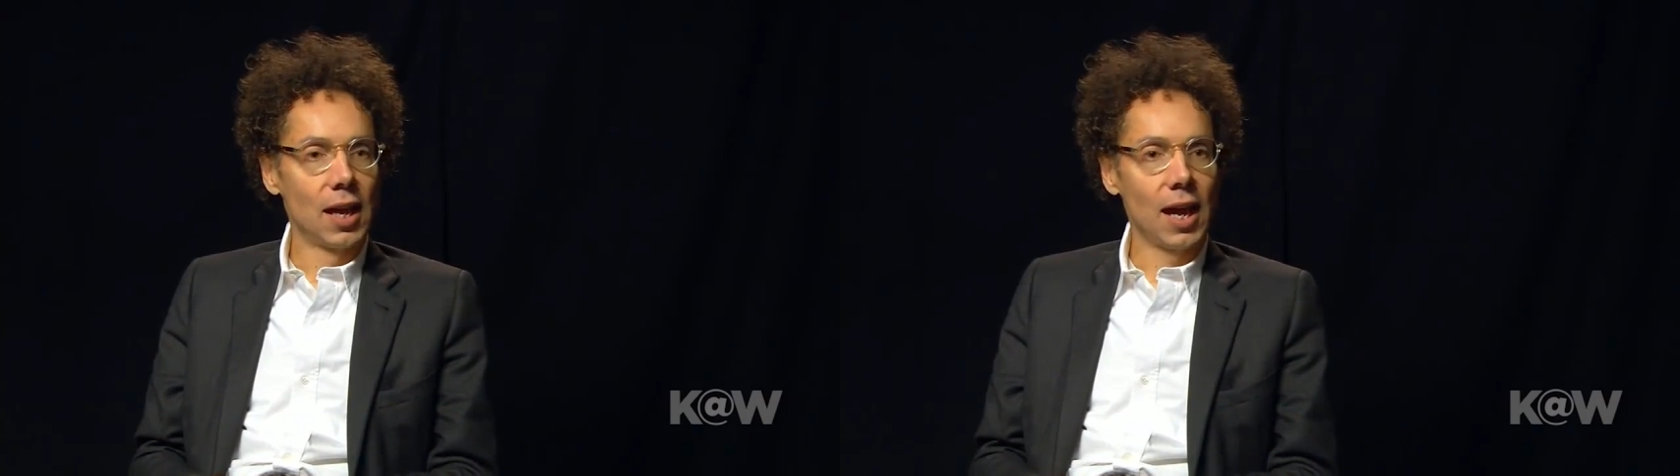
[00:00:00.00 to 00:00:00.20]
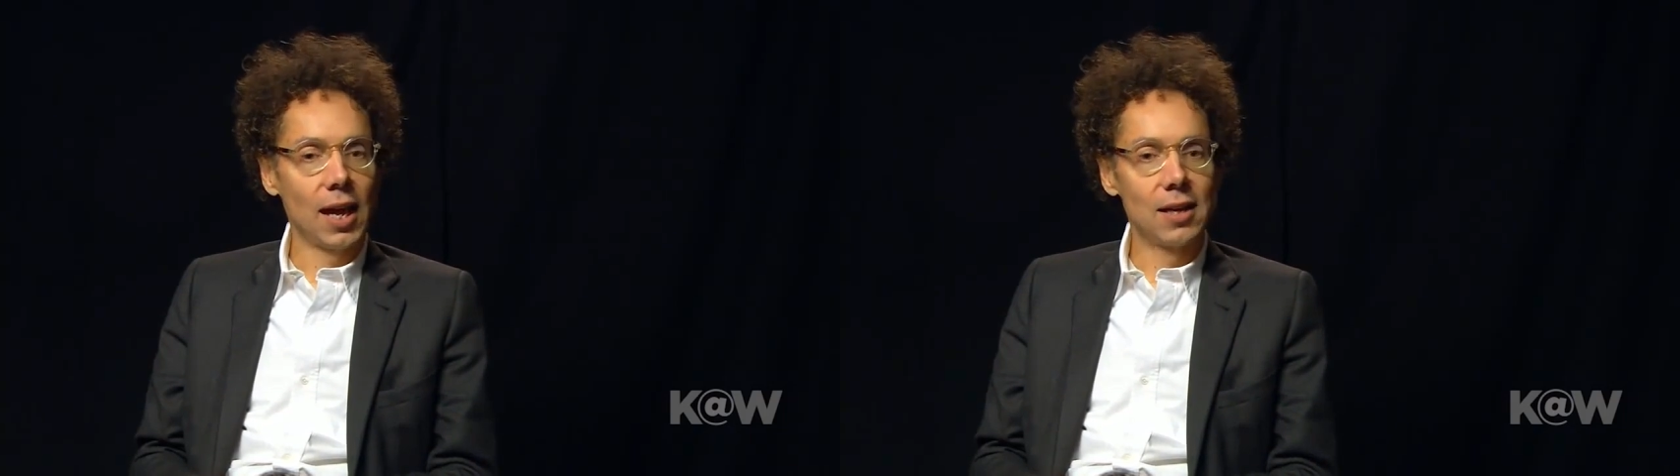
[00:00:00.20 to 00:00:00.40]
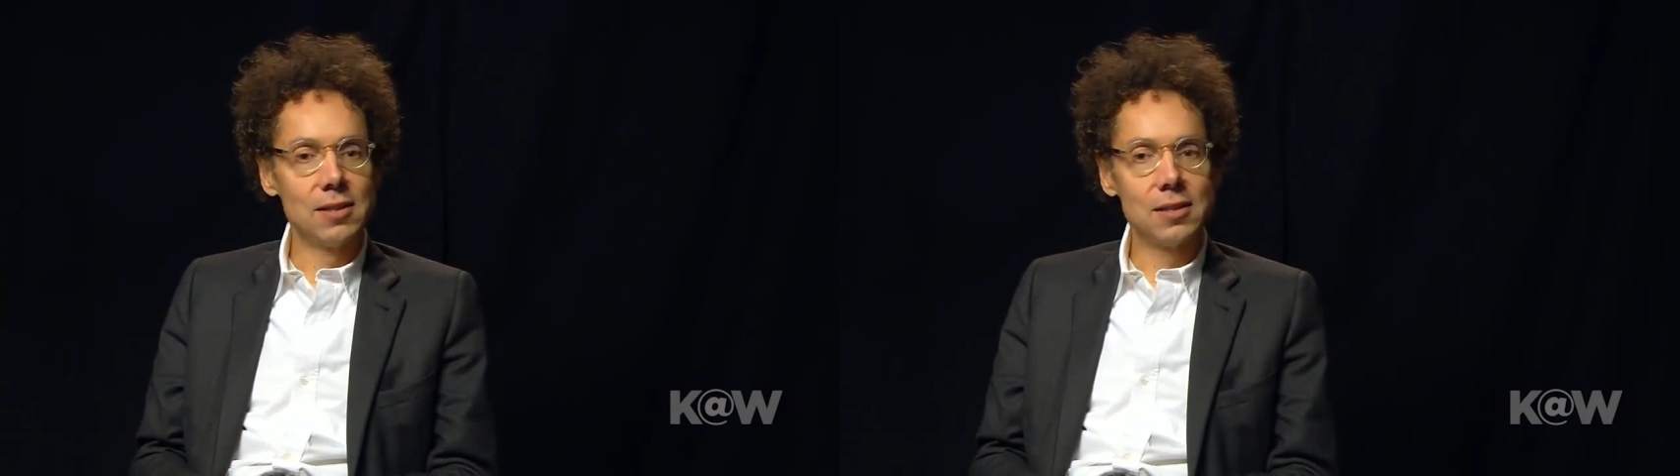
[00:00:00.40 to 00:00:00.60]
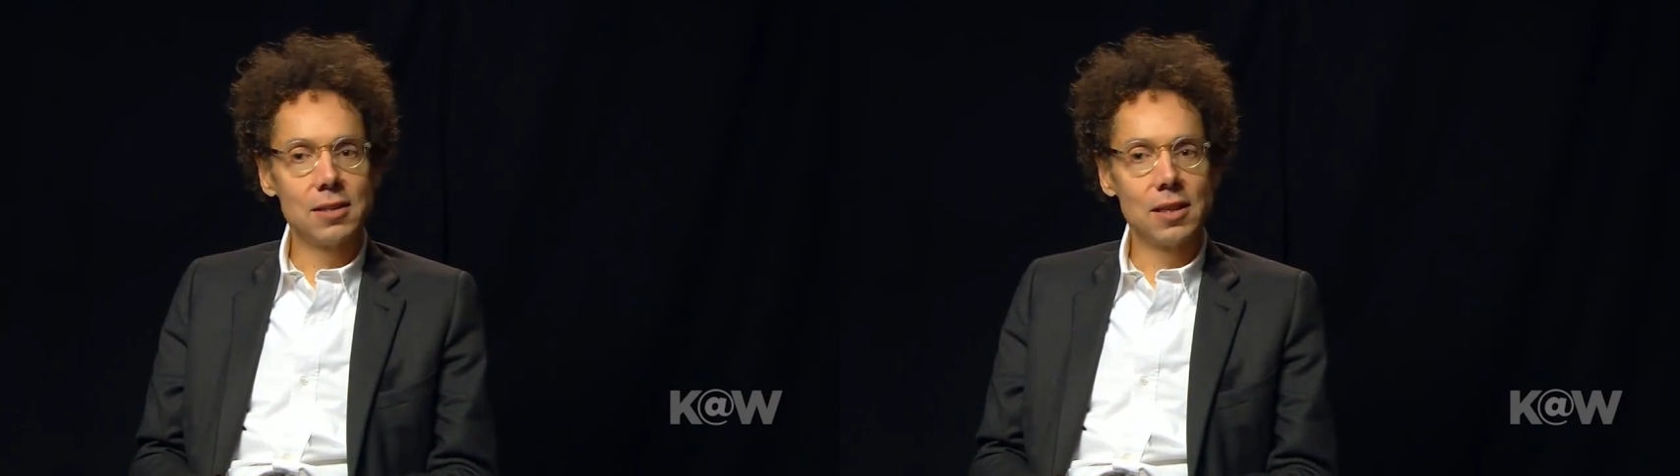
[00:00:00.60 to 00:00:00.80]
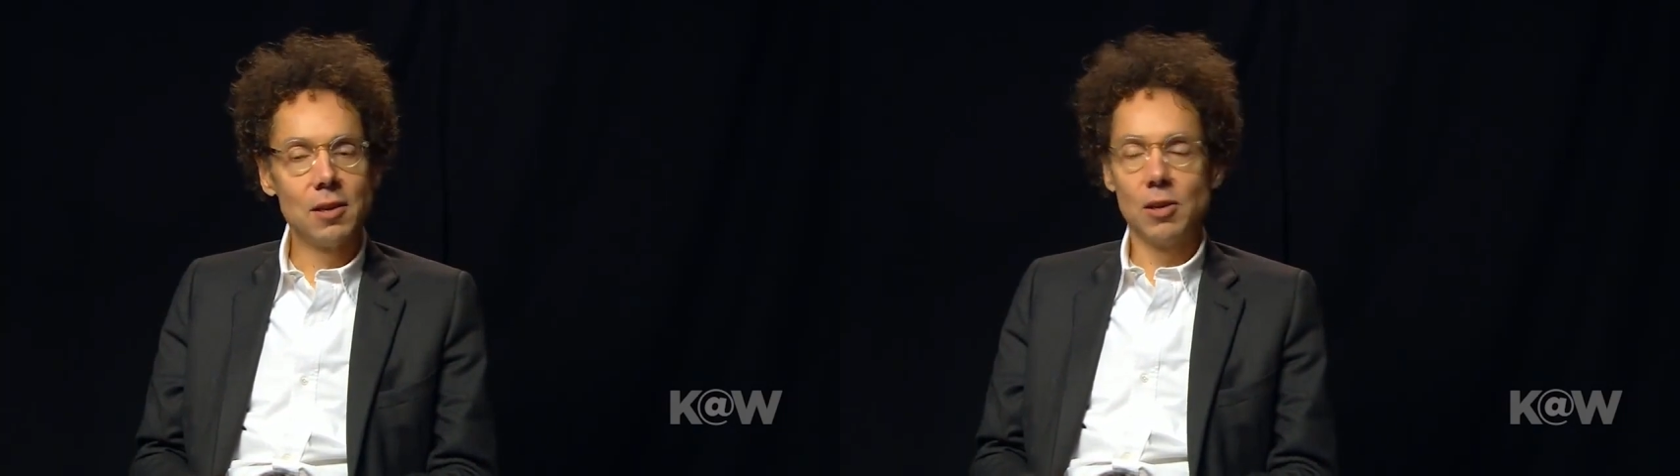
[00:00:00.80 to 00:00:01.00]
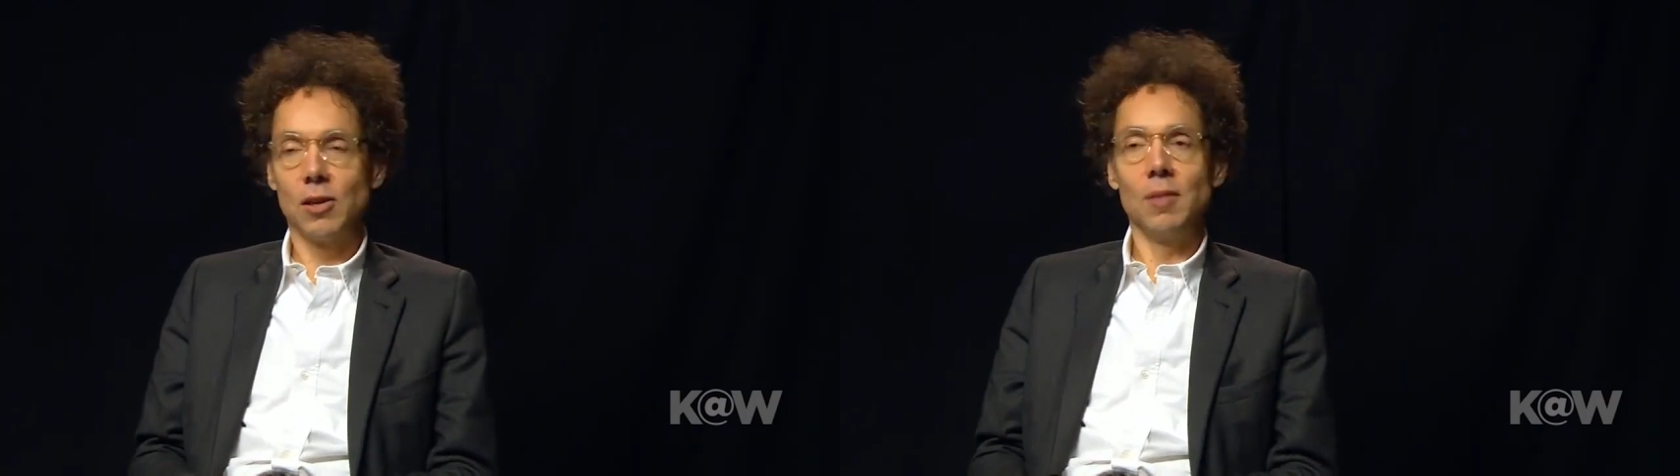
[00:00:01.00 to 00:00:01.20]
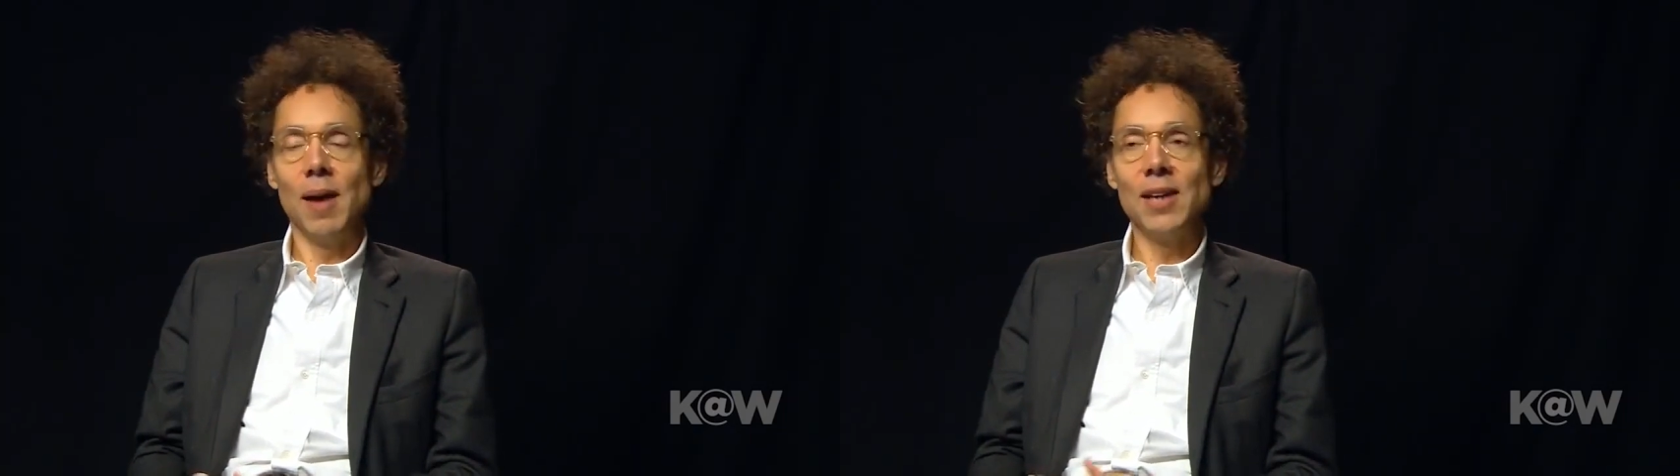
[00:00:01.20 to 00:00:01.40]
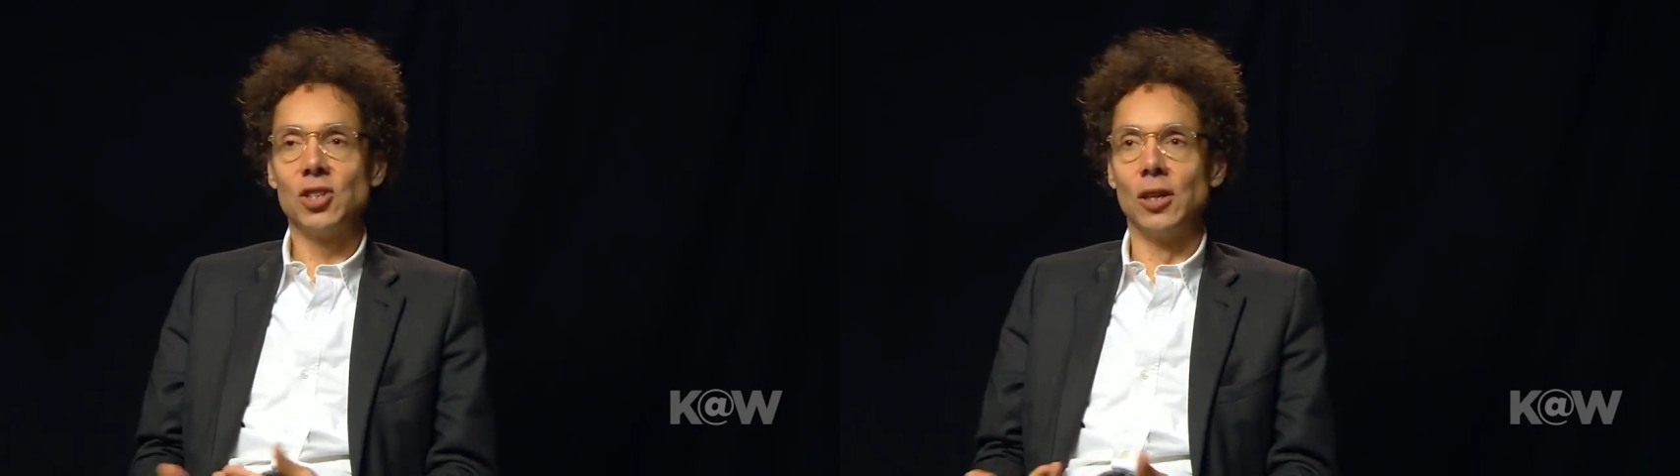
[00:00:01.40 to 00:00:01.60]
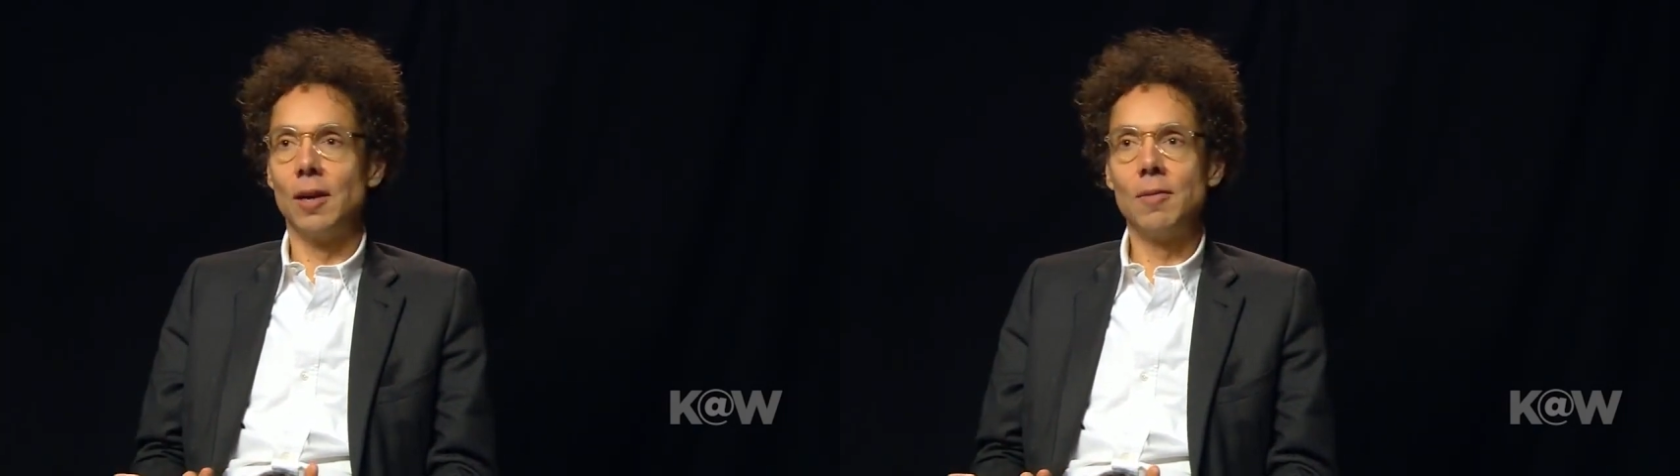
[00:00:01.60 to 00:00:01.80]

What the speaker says: And you could imagine